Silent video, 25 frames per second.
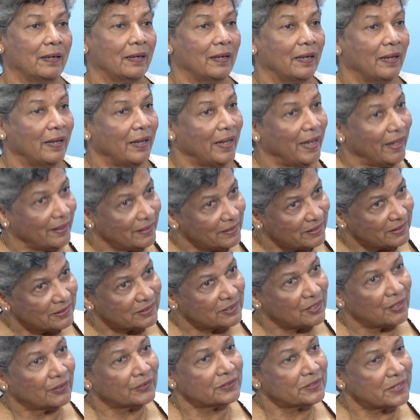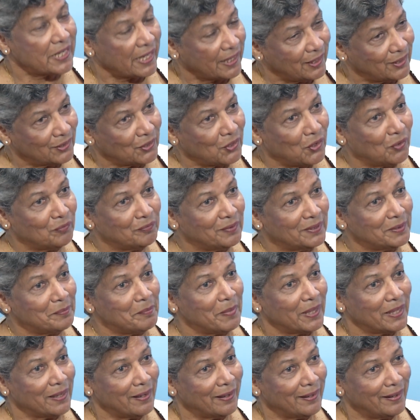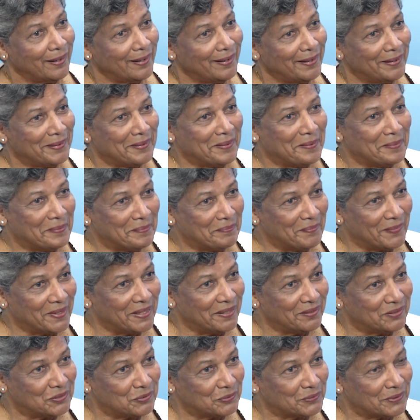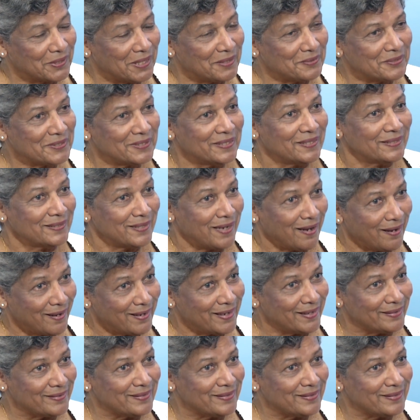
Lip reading: And it got taken over in 2009.